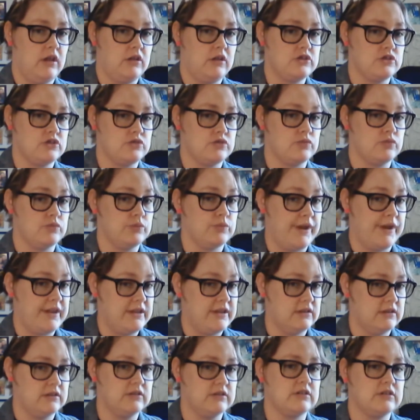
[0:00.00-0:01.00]
just
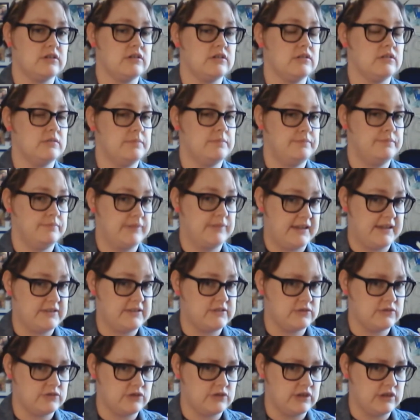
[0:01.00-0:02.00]
regular
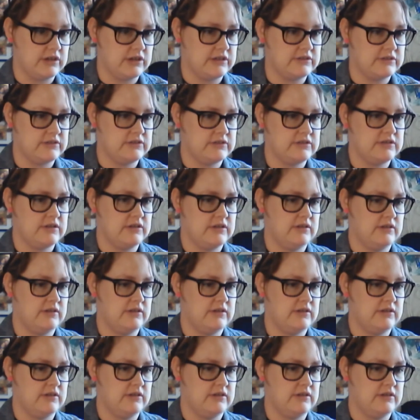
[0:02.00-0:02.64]
plastic straws,